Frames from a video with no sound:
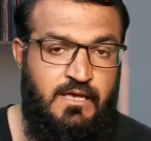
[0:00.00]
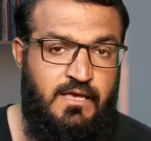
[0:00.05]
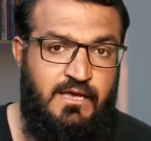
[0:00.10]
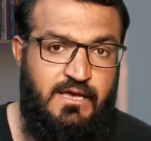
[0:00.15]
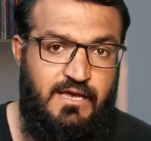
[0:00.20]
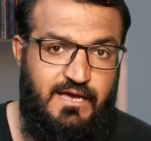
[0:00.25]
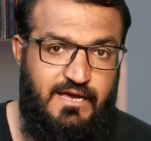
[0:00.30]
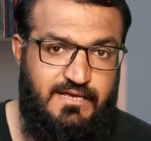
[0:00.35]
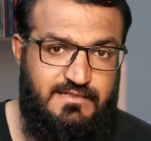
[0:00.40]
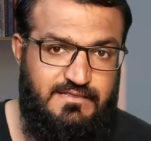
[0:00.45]

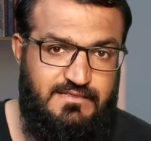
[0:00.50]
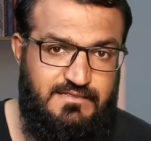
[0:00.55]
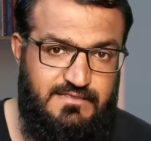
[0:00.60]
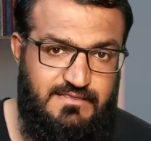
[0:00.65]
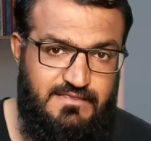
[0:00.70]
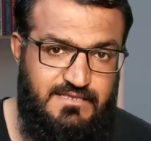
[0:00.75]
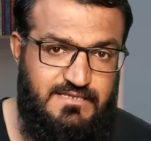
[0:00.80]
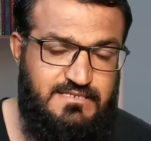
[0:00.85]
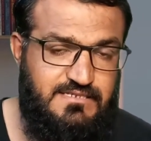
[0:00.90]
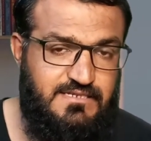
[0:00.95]
And
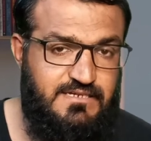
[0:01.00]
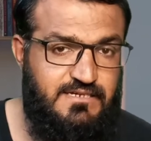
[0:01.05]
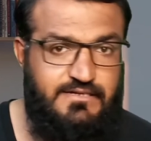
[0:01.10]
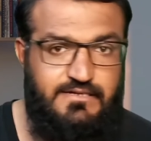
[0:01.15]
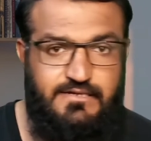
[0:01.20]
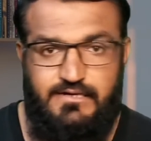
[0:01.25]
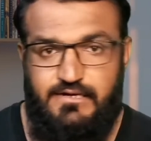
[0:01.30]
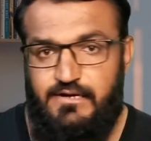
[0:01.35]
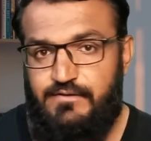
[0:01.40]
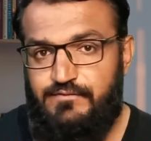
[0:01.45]
this kind
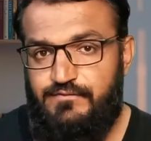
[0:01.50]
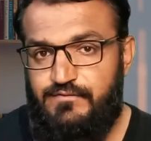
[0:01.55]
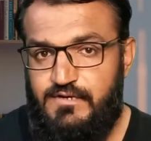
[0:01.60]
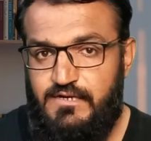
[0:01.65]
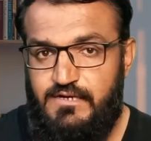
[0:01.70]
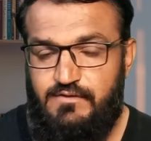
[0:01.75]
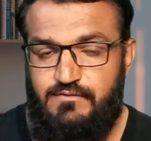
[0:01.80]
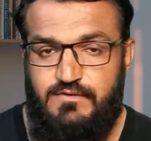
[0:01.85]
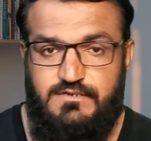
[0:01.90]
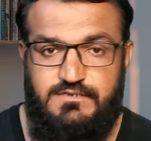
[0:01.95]
of
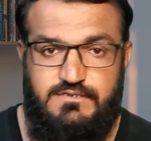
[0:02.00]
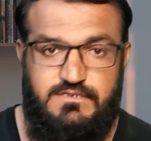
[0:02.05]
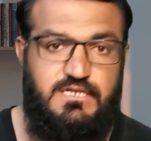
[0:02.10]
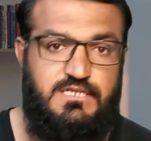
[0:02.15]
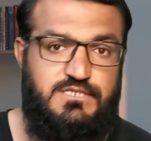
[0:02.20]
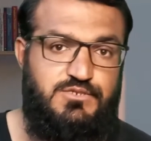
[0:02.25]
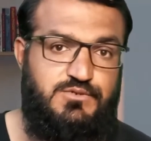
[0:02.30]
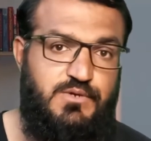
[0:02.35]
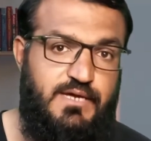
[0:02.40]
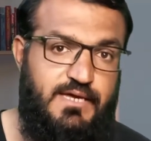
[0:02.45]
keywords
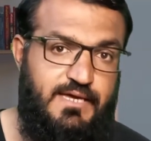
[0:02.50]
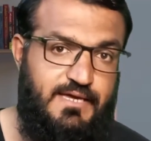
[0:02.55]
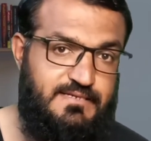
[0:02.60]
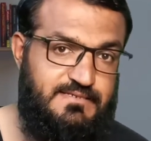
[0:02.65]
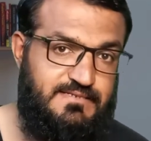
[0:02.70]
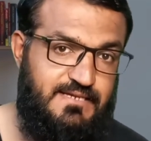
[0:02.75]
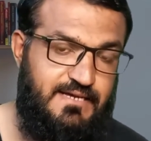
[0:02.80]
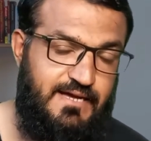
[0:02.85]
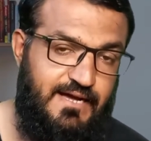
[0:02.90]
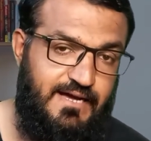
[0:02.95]
also has
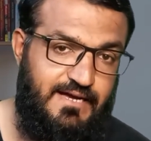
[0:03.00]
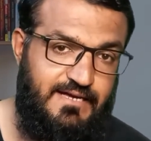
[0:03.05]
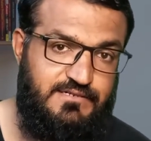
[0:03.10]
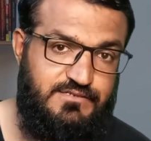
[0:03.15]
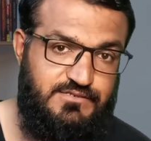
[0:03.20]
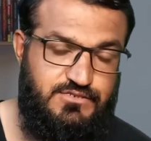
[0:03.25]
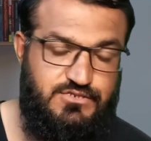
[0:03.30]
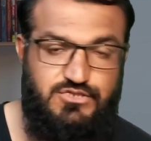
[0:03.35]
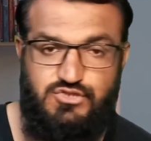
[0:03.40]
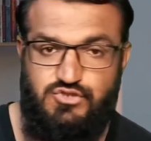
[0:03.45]
higher
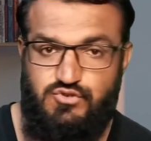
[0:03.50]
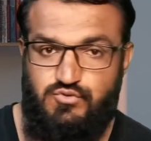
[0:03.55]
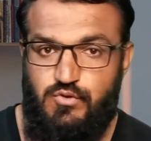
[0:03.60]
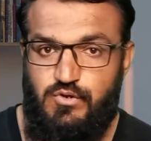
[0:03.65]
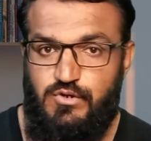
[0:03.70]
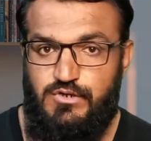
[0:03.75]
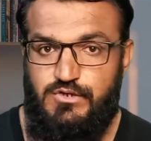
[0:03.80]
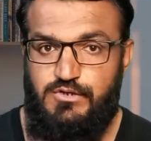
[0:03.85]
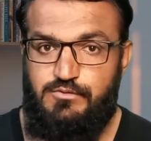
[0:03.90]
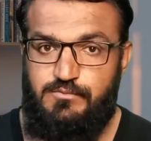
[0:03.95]
search
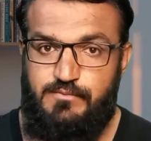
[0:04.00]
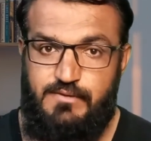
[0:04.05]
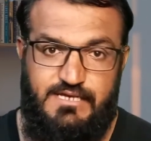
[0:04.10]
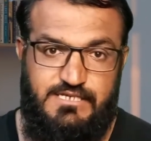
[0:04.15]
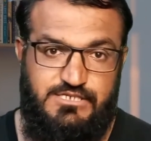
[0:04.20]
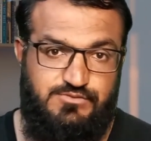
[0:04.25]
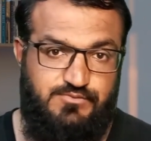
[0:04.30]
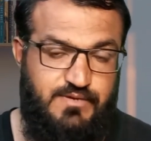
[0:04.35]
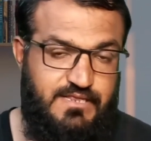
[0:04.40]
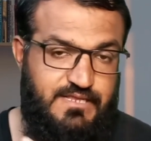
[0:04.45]
volume
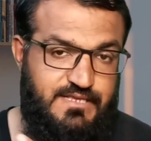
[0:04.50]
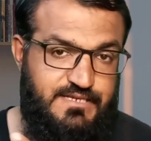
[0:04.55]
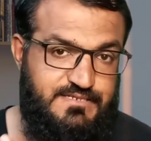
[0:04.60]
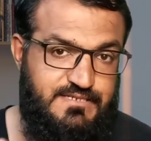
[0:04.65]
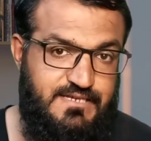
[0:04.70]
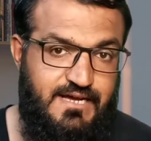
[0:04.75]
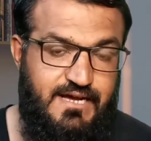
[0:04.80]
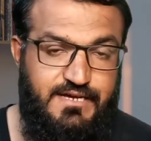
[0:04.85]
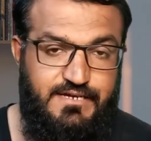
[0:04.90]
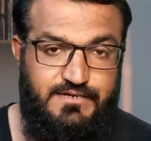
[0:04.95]
as well as
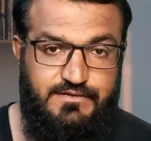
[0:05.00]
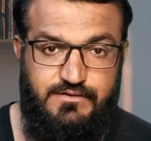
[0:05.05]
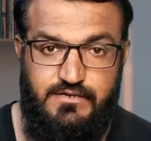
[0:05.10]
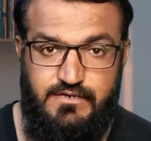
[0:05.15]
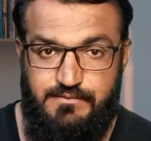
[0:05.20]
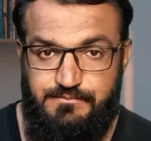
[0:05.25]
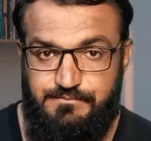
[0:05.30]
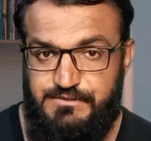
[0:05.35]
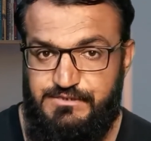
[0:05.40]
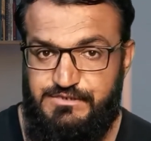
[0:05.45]
higher
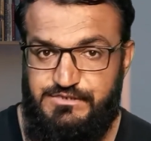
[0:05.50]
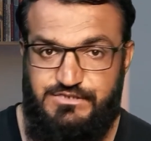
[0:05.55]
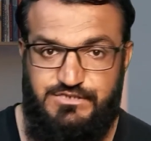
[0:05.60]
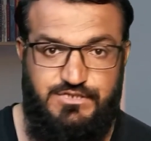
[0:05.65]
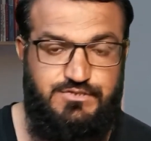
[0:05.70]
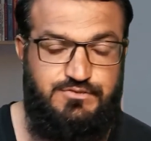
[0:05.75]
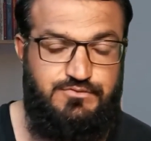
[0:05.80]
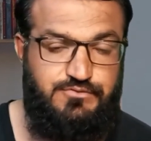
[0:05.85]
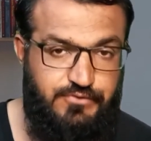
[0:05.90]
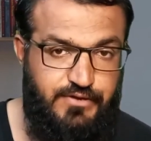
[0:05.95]

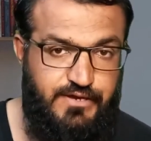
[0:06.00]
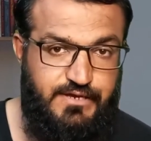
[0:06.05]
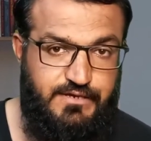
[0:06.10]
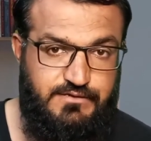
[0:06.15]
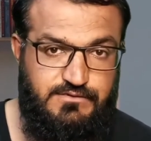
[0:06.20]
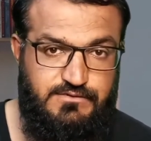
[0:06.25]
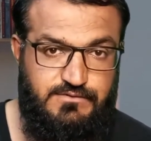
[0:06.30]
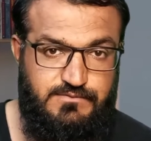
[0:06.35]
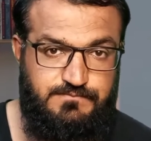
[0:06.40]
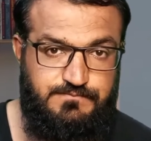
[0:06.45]
competition rate.
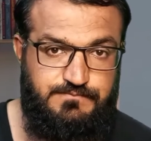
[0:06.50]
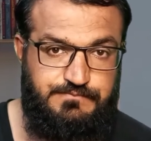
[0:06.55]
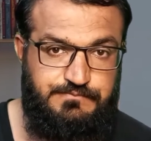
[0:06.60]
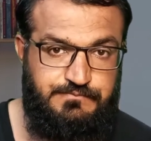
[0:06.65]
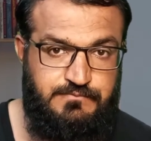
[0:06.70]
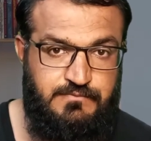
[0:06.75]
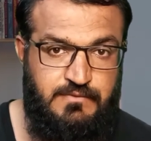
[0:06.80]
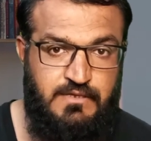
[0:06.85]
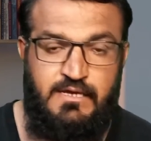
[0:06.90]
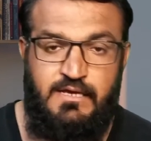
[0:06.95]

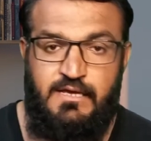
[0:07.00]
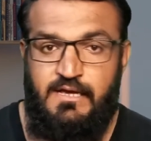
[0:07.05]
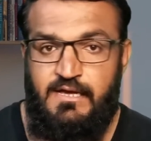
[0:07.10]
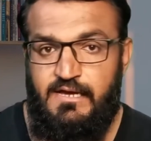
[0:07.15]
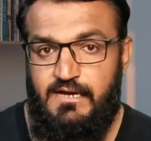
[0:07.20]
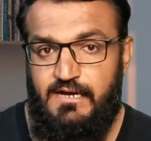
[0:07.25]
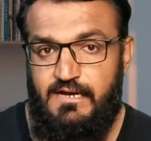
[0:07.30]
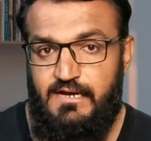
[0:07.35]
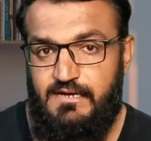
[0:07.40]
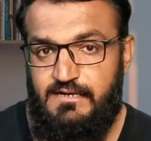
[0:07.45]

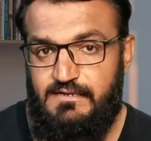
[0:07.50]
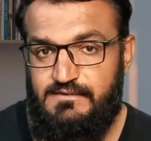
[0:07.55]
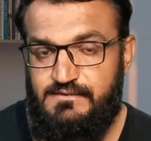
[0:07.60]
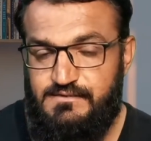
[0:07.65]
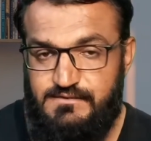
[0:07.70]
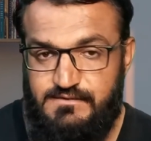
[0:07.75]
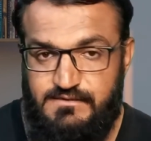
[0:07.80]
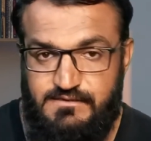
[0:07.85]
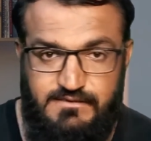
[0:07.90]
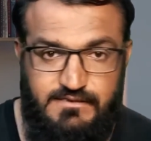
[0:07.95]
And
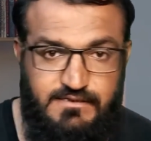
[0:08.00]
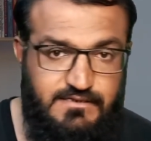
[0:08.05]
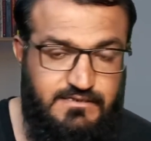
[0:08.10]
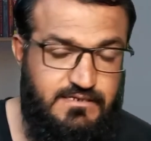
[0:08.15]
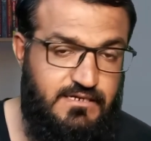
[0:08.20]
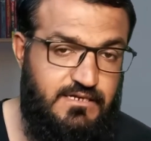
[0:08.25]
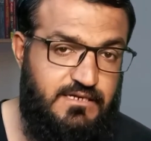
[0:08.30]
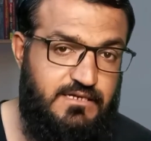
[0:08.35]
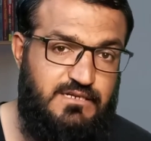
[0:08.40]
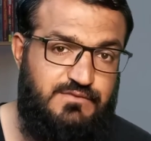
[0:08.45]
the third
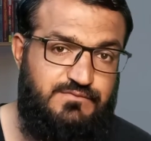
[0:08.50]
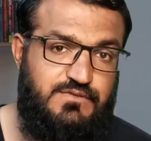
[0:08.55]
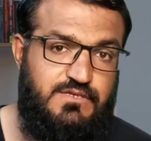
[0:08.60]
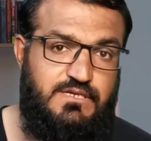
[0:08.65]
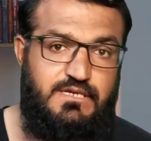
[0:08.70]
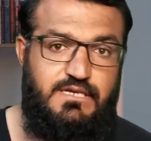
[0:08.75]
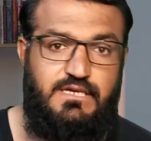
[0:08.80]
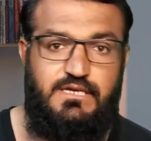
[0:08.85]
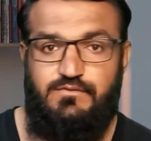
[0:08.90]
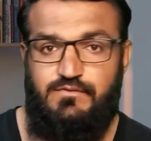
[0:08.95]
kind of the
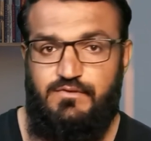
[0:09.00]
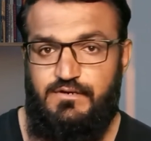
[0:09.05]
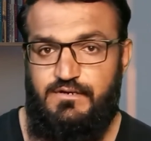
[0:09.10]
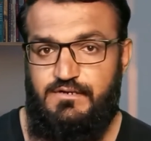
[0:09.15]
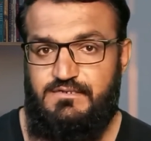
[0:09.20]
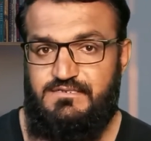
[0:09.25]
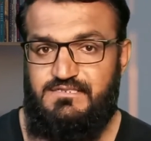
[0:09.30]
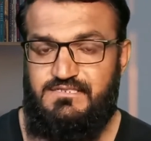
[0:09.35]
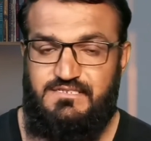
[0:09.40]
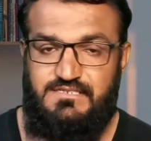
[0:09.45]

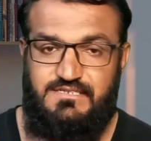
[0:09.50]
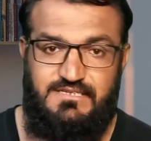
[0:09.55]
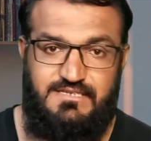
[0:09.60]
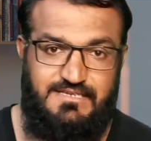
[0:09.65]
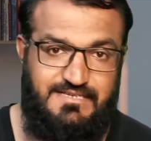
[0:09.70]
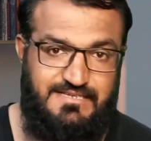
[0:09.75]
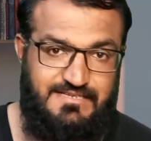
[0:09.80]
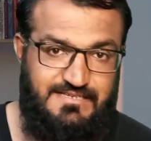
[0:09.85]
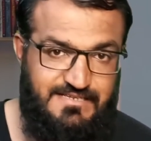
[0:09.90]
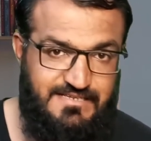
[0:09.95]
keywords
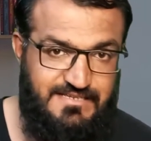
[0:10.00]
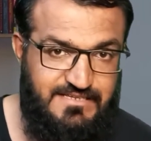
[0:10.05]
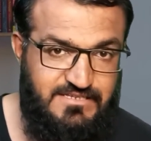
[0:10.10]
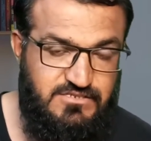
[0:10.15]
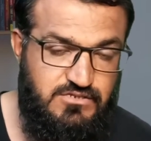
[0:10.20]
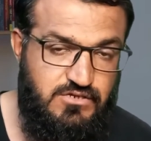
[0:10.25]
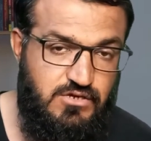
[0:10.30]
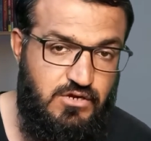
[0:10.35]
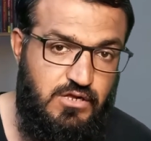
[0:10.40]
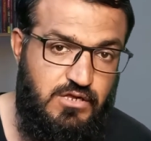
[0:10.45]
is
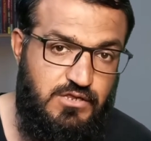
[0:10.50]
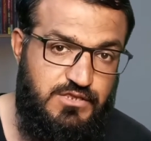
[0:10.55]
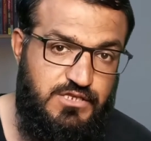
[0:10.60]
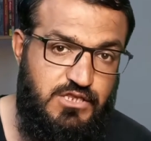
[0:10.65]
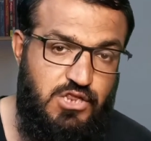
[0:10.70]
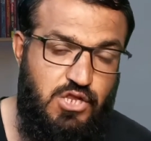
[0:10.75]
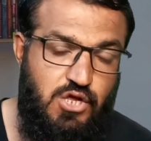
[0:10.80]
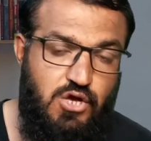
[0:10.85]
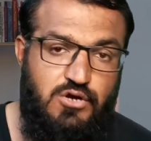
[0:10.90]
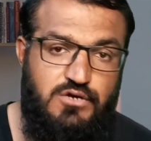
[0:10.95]
called the
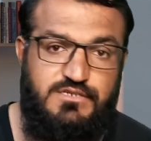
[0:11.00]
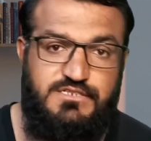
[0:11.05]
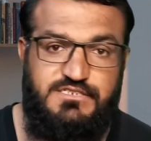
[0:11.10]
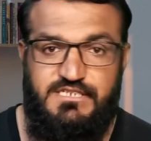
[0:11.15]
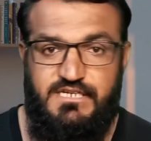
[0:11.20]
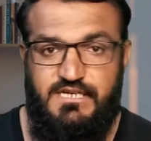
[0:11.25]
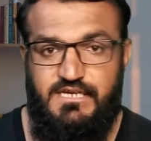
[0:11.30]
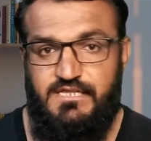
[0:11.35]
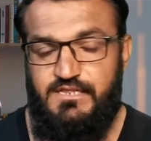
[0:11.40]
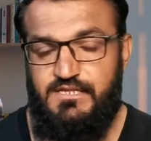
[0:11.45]
long
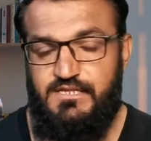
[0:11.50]
tail